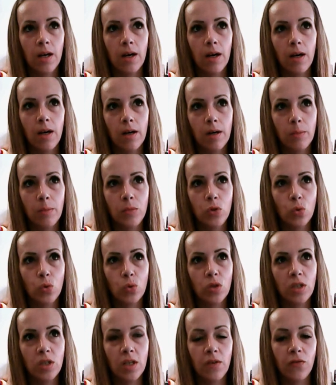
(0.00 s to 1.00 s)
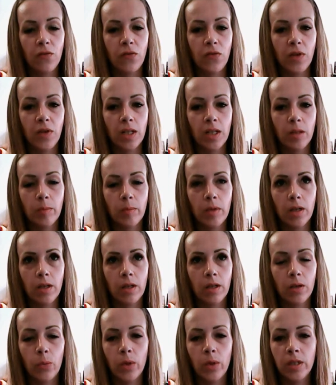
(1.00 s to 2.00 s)
music, film,
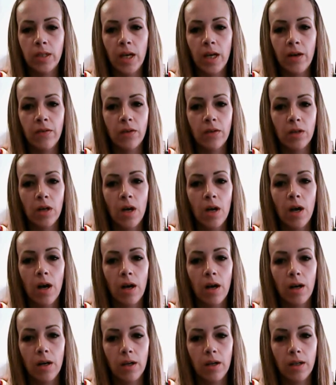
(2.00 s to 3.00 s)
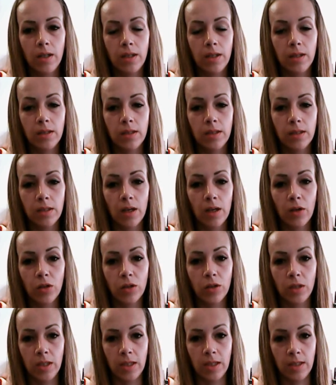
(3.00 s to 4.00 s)
whatever is
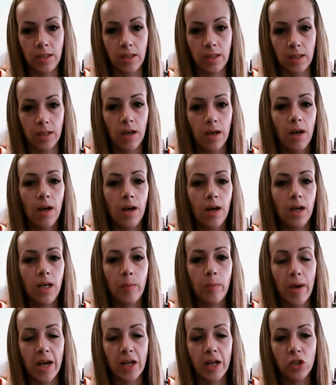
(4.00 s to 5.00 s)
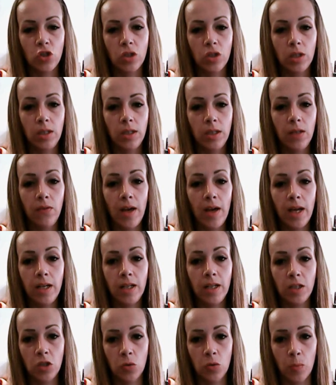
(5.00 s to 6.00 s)
artistic, imaginative, and
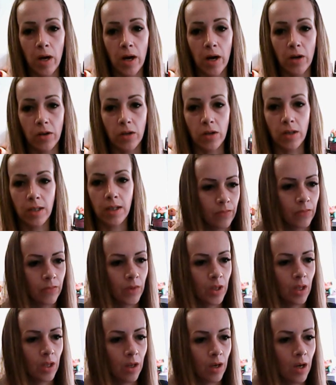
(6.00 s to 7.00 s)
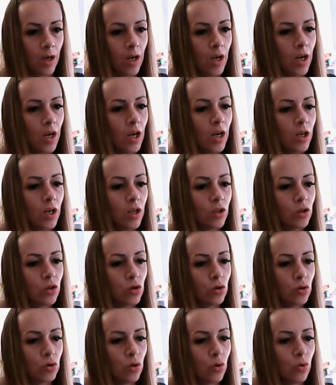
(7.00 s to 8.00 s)
inspiring.
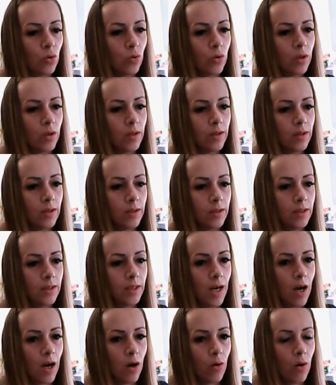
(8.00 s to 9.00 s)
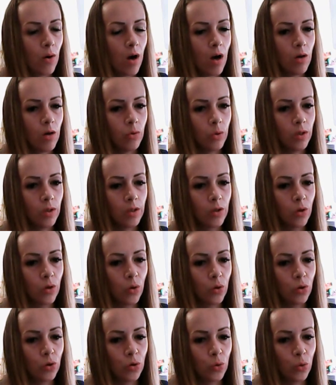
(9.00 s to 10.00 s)
So now I will go
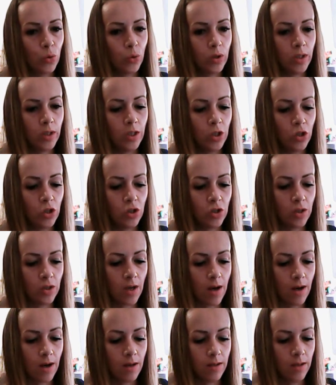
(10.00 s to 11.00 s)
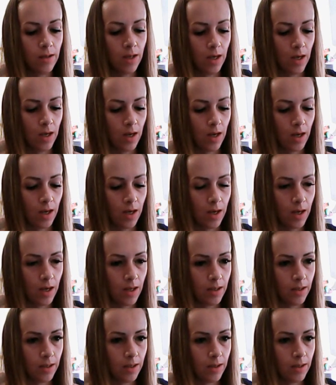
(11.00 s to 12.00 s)
through each sign
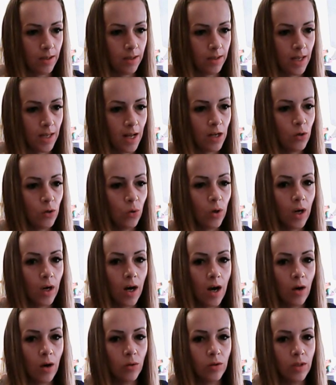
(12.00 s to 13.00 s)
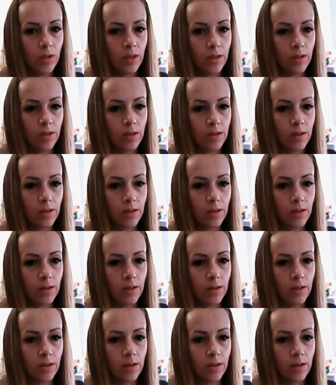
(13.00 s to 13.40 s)
and tell you how these